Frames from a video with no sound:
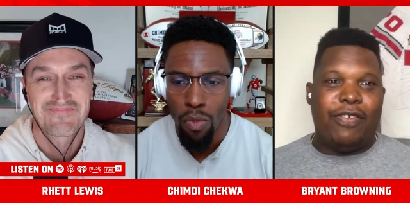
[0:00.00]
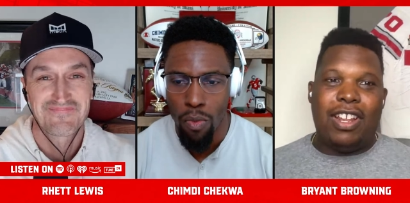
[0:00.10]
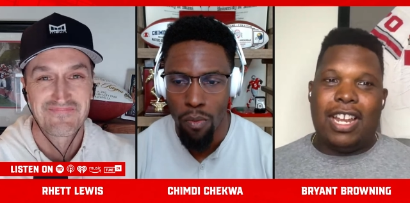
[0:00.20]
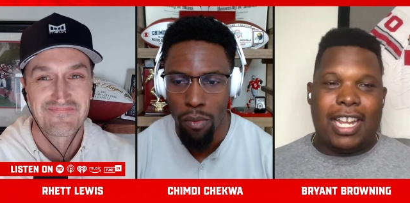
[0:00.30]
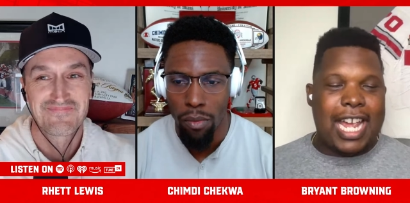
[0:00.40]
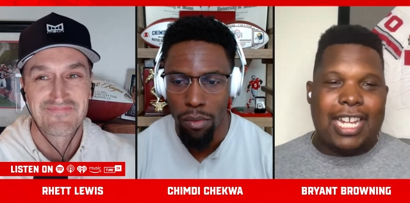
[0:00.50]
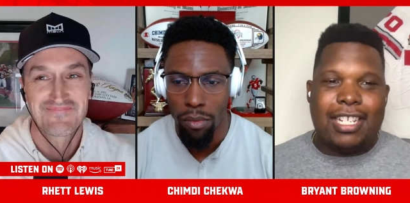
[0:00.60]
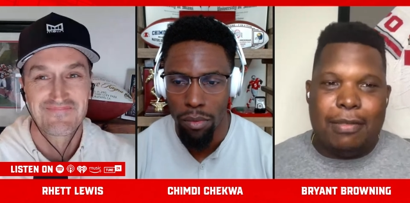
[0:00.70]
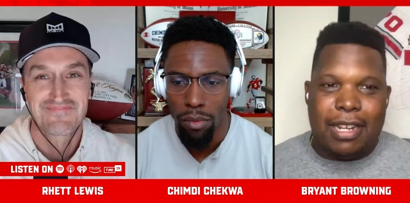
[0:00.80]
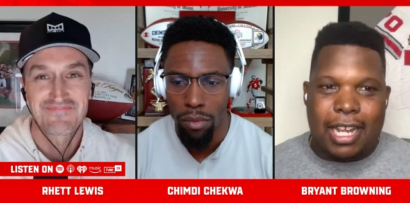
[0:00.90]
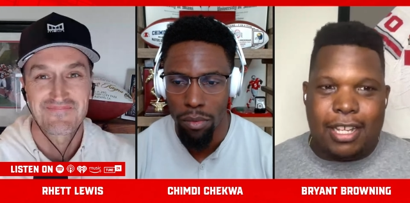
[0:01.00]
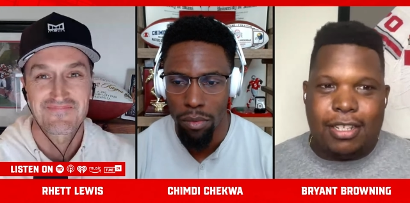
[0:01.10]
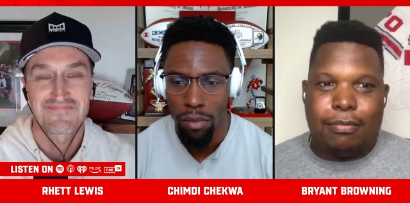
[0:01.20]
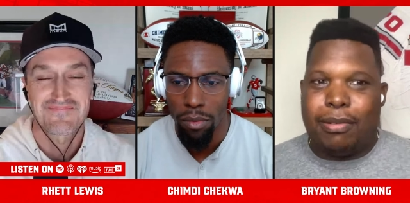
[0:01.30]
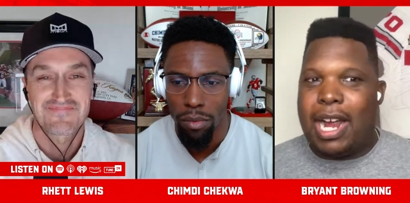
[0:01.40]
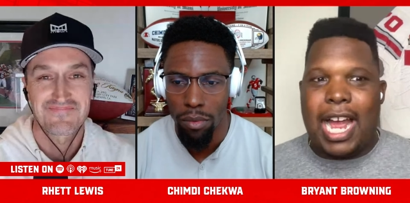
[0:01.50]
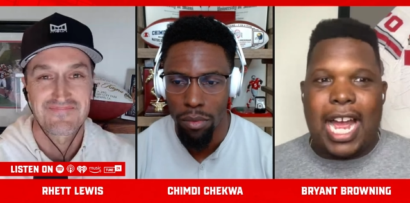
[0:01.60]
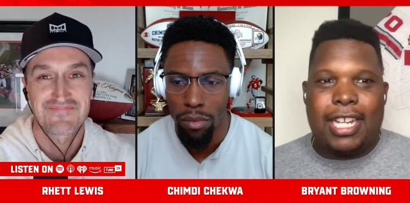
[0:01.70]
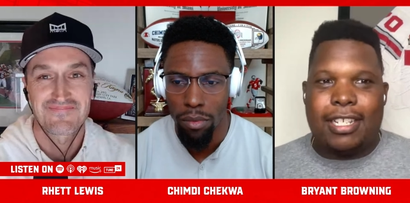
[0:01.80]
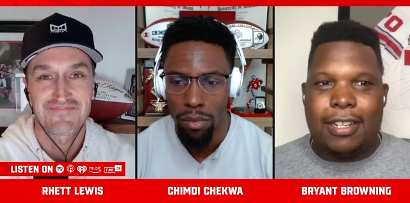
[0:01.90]
Speaker 1: feel like it has to be like a
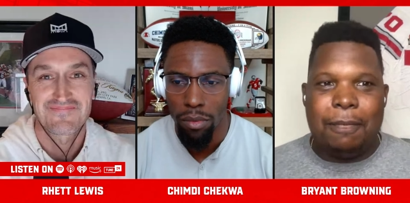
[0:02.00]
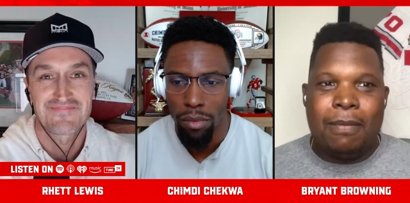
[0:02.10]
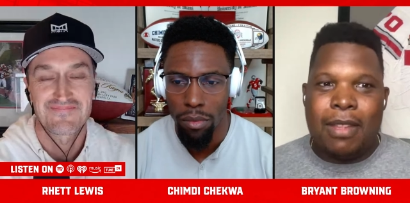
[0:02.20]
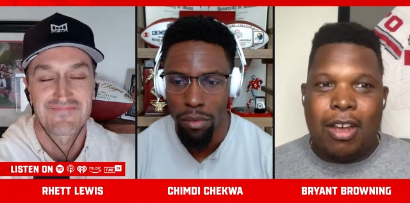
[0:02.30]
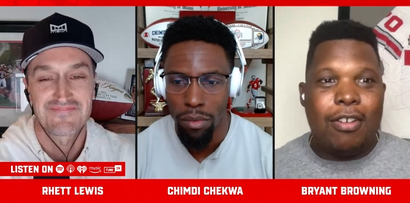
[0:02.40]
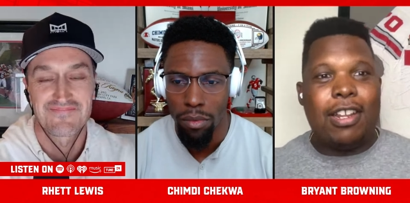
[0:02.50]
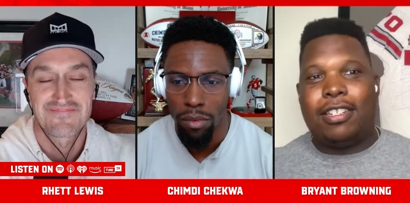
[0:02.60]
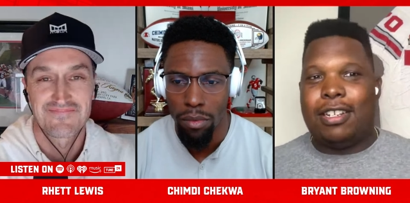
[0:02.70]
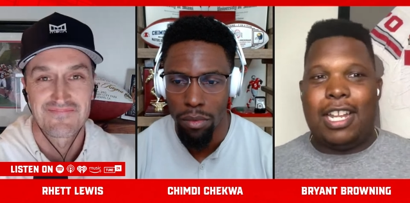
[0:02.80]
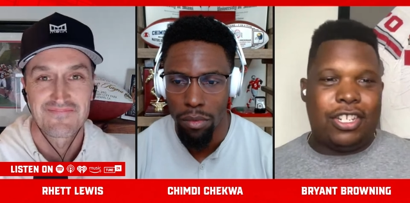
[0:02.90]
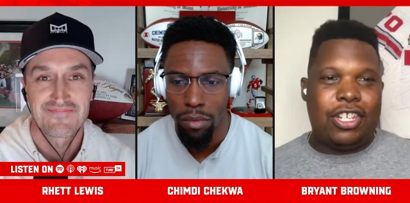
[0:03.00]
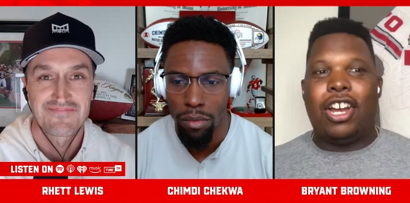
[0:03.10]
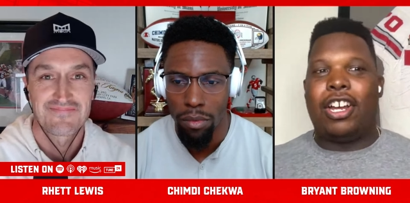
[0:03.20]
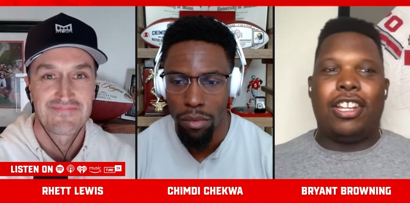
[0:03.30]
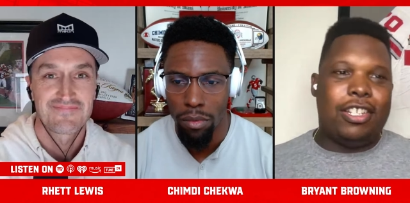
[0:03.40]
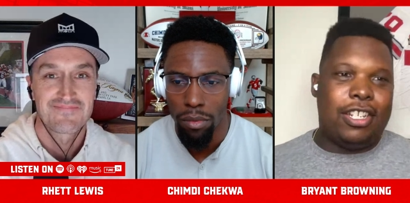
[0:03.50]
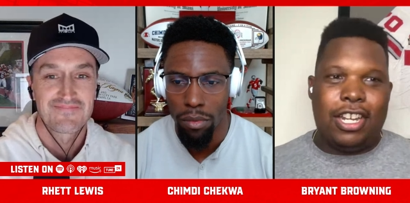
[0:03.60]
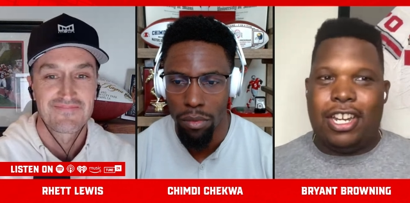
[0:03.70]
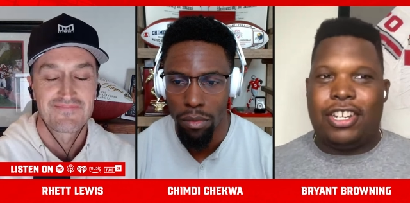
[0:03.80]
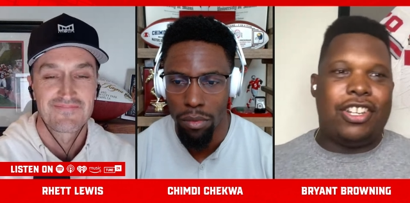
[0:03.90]
surprise. Then oh, they they snuck, a, they
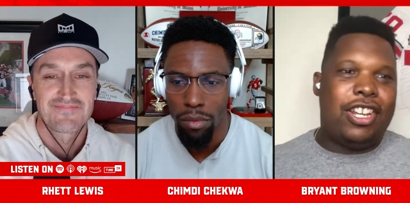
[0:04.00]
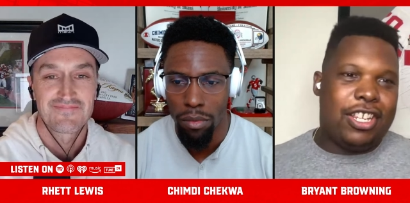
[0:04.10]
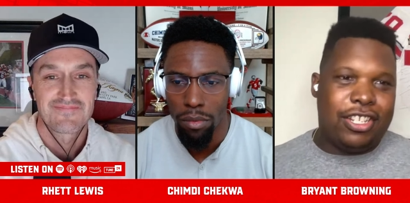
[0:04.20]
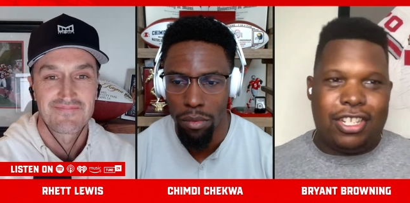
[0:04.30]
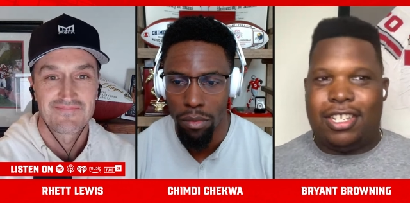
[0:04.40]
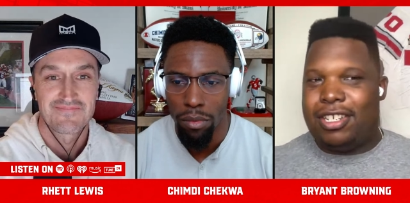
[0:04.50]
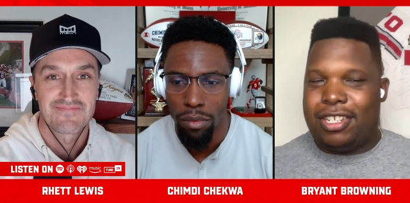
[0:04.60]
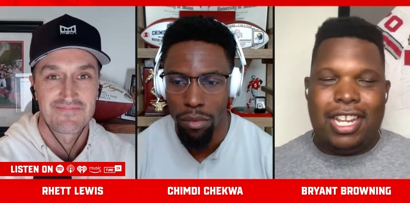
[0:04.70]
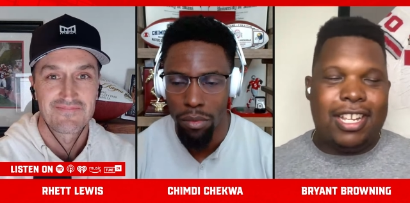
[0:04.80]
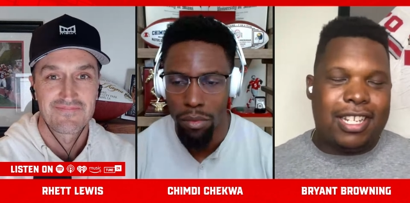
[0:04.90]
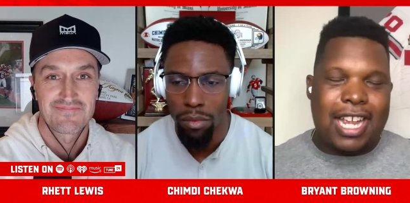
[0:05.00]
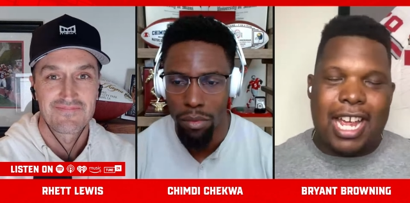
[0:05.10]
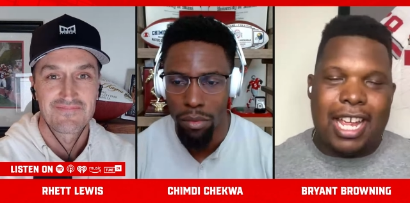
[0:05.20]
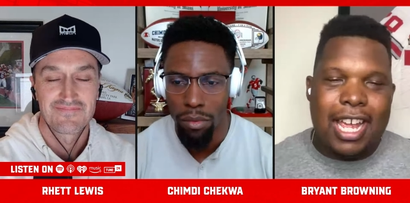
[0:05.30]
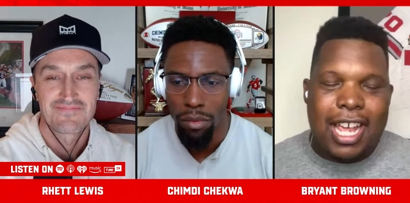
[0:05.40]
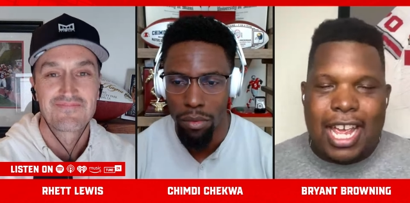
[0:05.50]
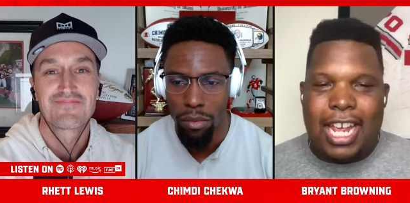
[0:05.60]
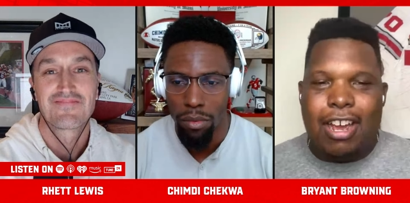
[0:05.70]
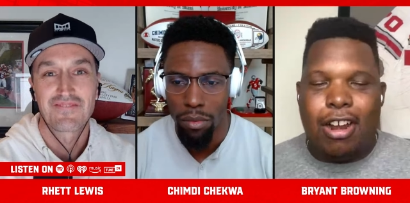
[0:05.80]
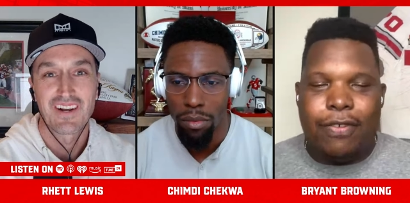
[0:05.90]
did a sneaker sneak attack
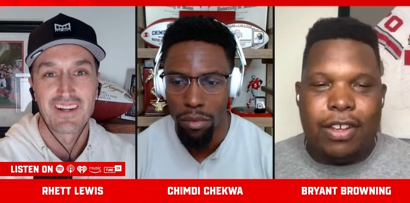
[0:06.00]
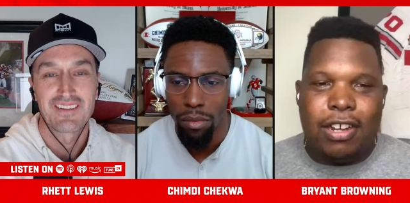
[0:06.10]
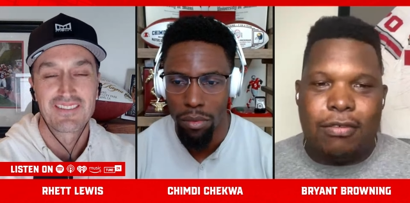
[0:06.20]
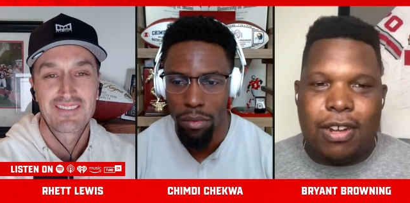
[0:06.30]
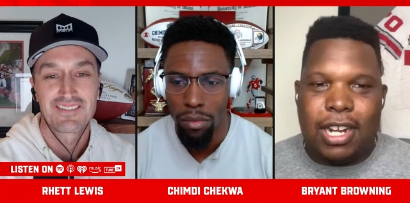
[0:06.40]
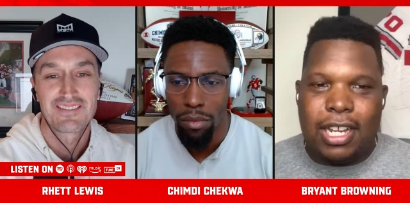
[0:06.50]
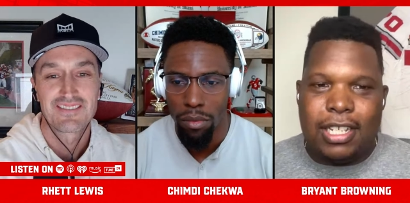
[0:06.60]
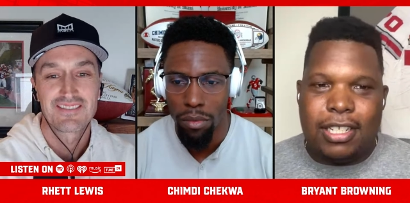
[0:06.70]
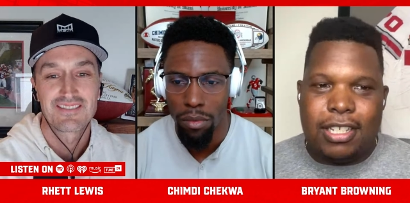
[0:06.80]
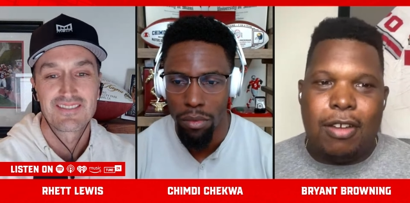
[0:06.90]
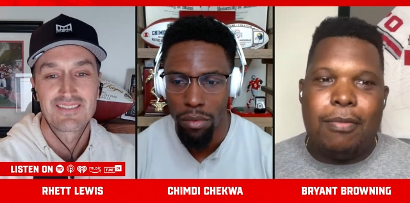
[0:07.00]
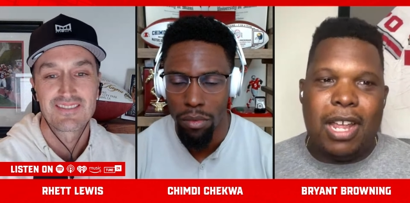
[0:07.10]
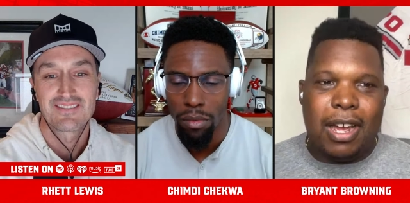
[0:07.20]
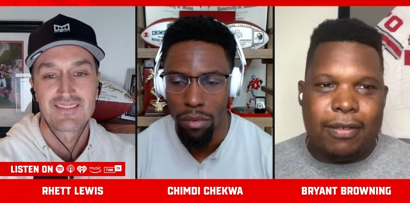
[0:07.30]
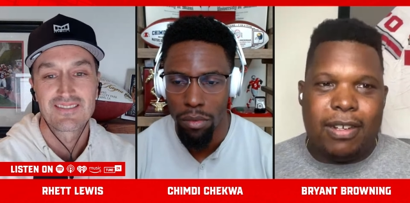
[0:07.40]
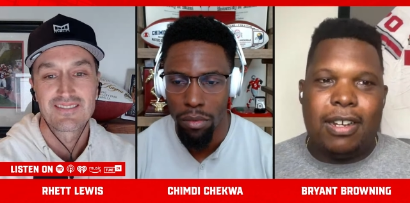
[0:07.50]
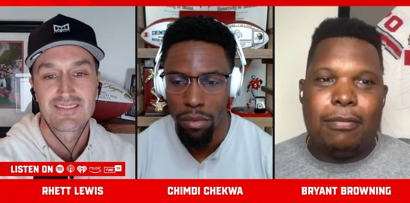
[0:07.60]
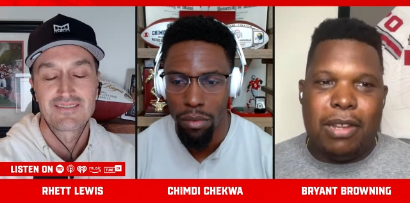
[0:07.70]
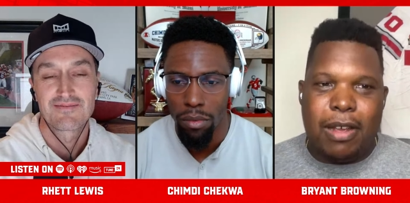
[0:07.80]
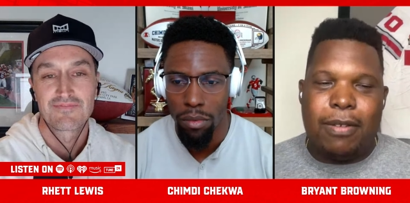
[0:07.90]
and got off right. a good run against us. No, be out there,
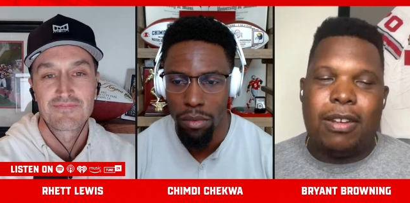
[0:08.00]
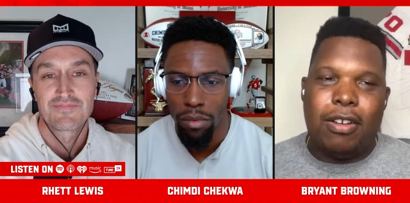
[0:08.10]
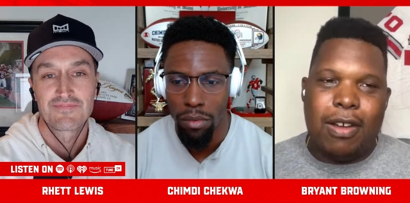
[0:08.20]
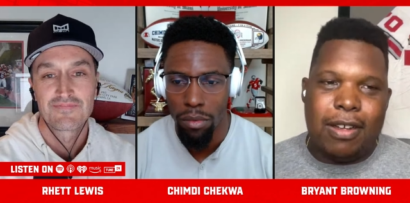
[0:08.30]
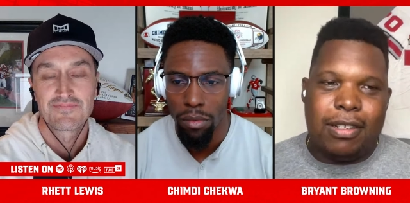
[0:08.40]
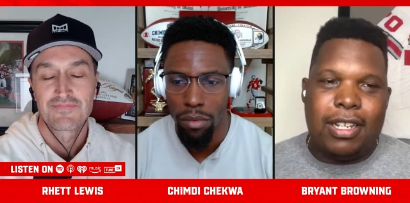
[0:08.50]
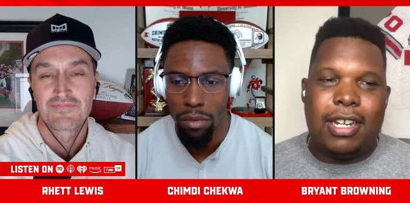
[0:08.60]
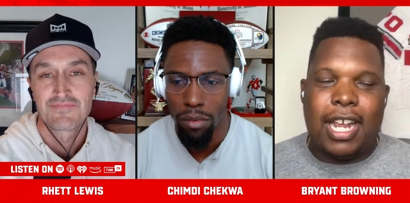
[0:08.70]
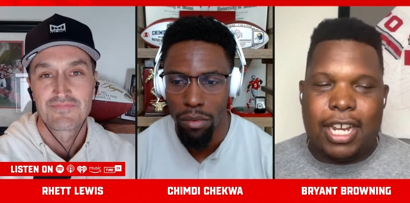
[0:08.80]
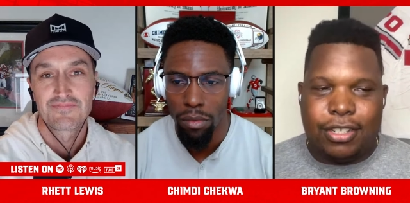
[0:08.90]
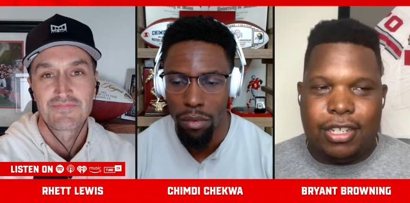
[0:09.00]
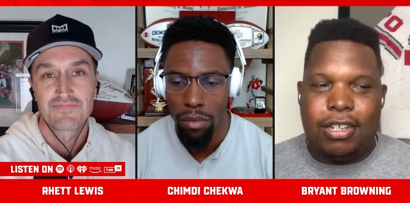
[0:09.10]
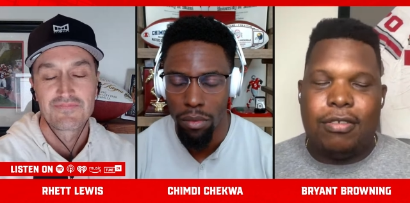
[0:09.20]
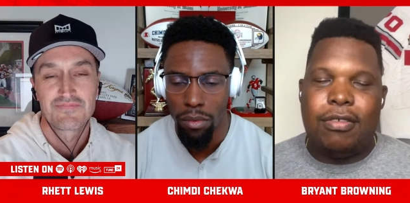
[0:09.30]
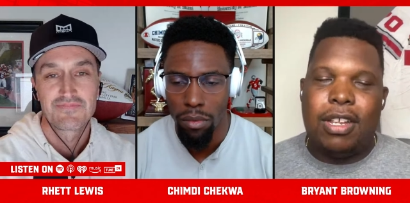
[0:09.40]
be able to go out there, execute